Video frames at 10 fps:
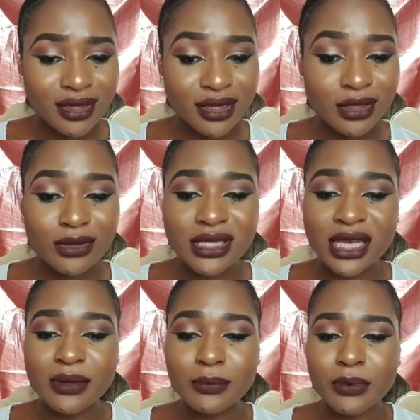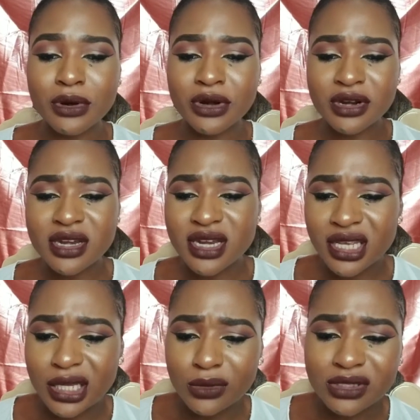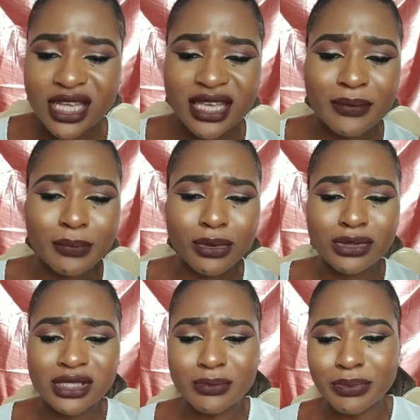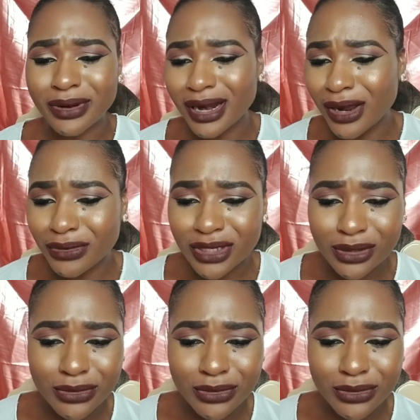looks like a burgundy, it looks like a burnt brown, it